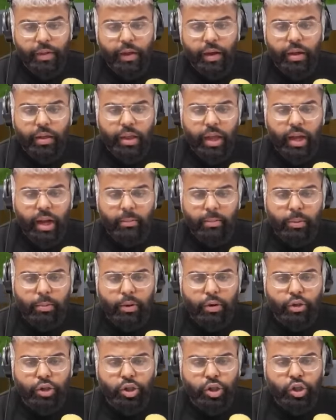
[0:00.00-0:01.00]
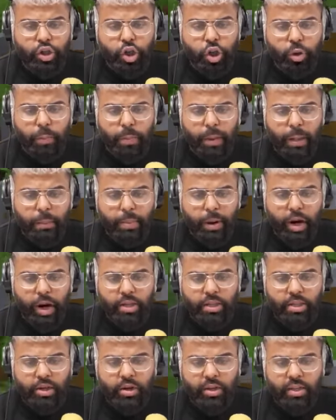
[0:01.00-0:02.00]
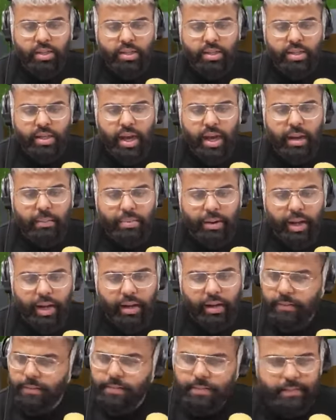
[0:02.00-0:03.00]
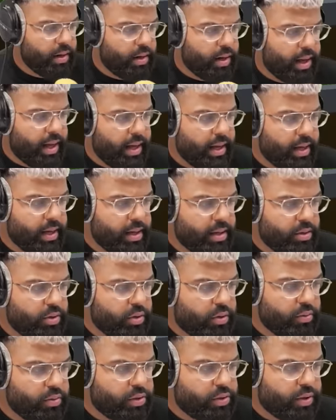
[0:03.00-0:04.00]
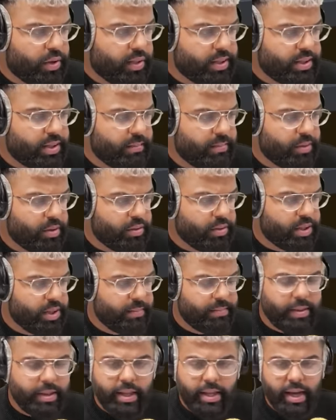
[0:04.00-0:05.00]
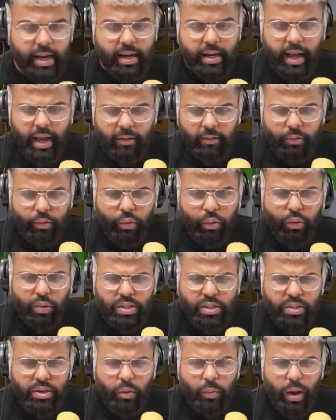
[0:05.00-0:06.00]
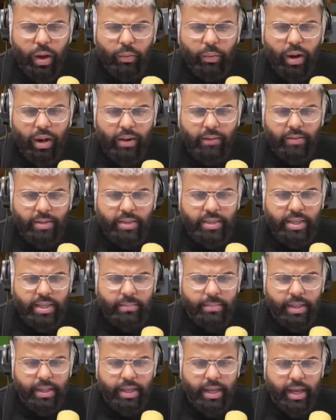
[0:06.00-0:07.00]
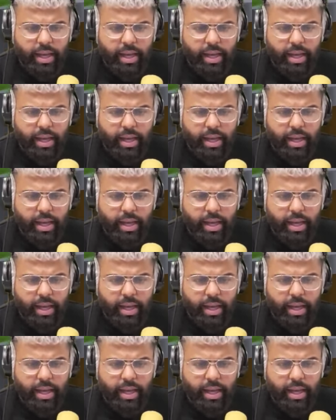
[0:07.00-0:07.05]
You think I'm the most stupid person on this entire planet. Liger, don't trust him. Don't sleep in the end. Yeah, of course not. Why would I ever sleep in the